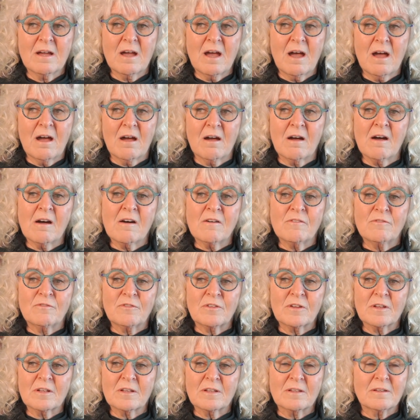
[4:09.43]
of
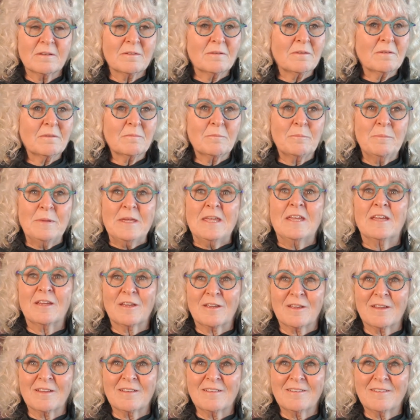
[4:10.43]

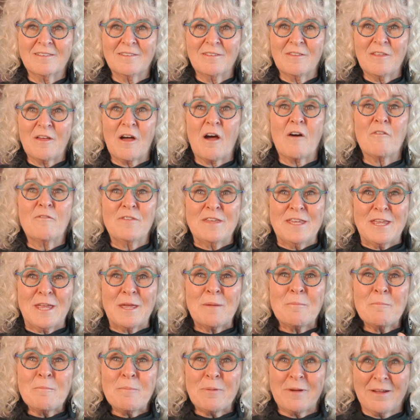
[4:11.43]
the
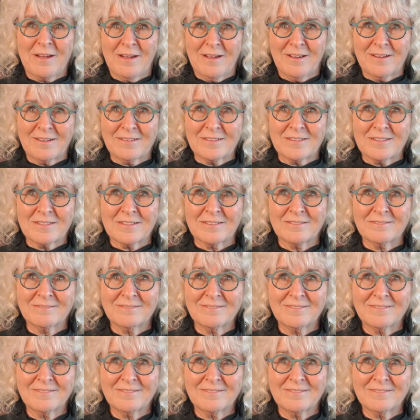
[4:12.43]
impact